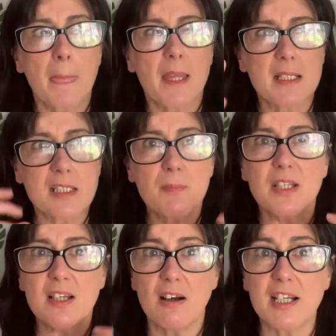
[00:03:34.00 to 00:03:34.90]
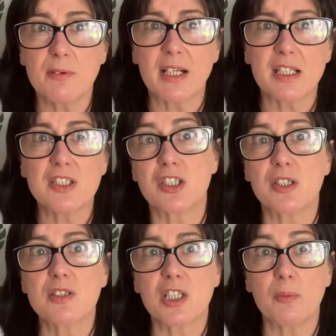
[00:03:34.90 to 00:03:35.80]
something that I know I can do.
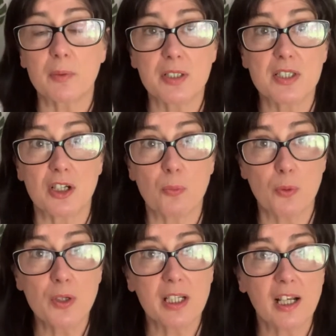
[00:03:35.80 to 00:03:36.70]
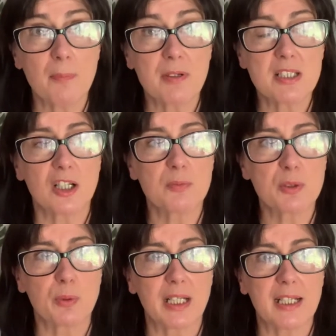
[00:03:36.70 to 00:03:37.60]
So I'm going to start walking a couple of times a
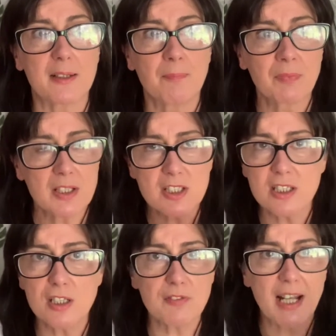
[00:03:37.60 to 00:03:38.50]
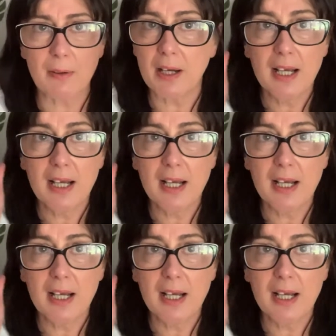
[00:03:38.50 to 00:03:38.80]
week, just half an hour,